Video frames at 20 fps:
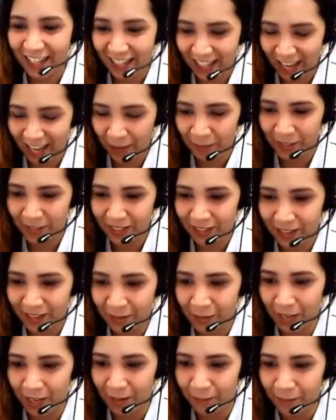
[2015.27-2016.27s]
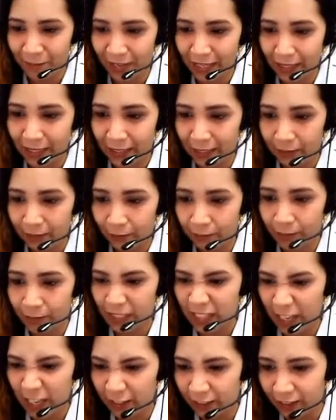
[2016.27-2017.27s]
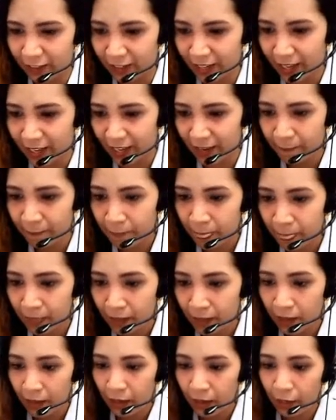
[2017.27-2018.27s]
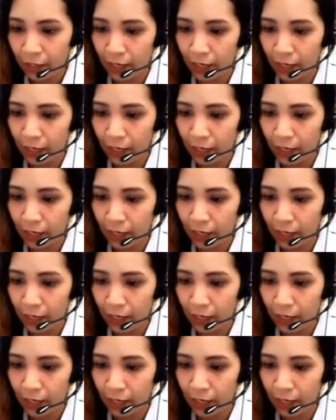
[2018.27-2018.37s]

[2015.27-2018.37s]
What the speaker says: capital in a big letter, okay? Okay.